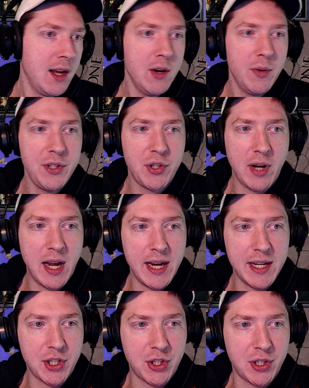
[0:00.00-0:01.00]
What is your
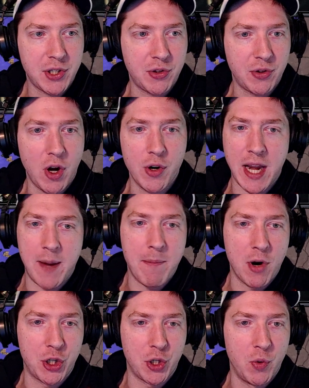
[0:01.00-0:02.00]
highest... Okay,
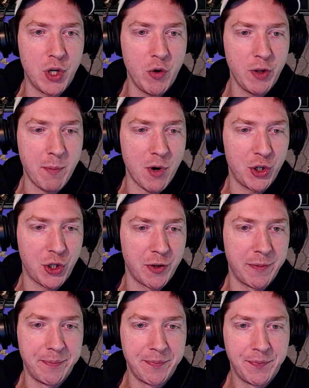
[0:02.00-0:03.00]
Marshal. We'll go with Marshal.
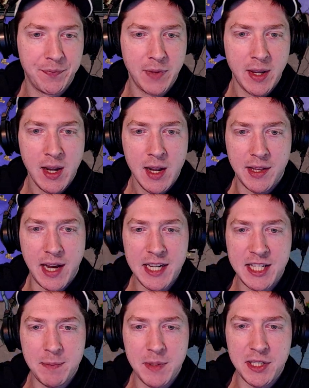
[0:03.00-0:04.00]
The High
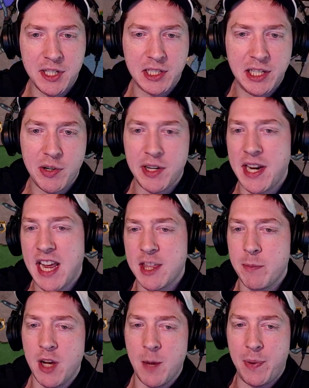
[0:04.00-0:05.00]
Septon is declared
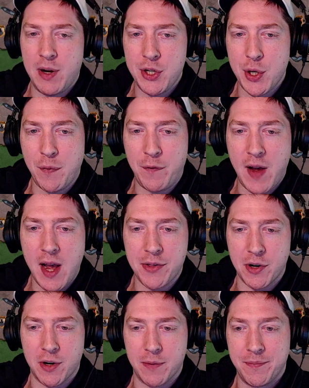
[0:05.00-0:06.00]
anathema upon your
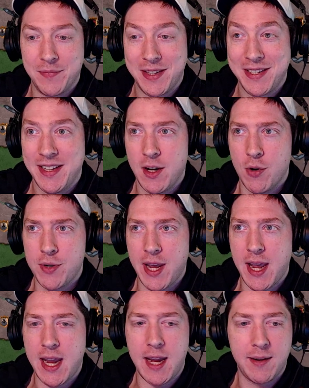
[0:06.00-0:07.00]
father.
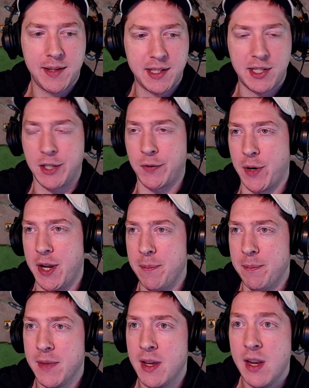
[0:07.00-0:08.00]
Okay, that sucks for
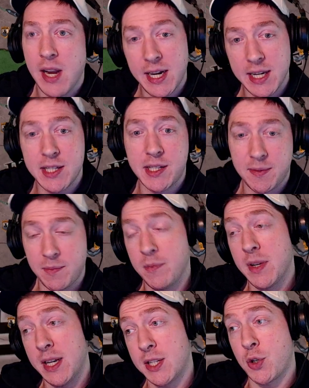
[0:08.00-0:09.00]
him. It
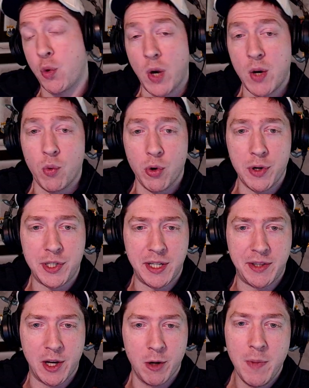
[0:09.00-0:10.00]
is quite warranted,
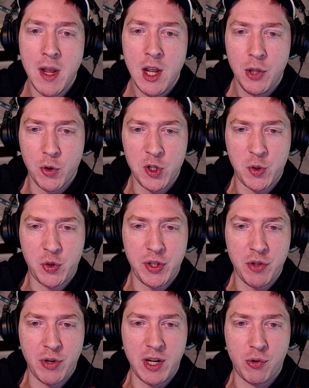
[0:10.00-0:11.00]
though. The wars between
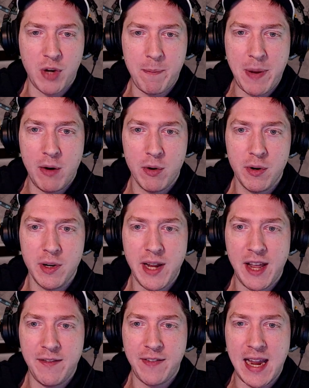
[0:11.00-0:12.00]
the great power
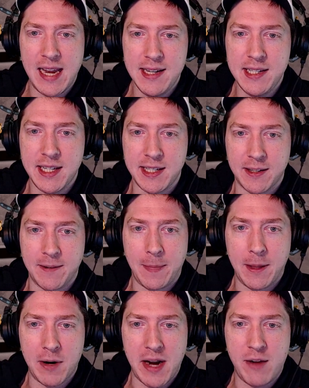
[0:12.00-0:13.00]
have ended.
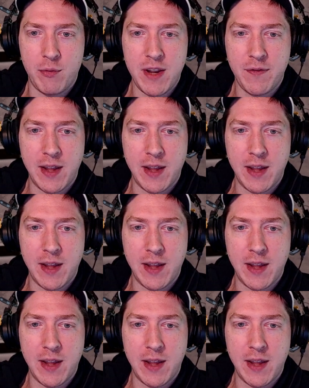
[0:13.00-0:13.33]
All right, and we've...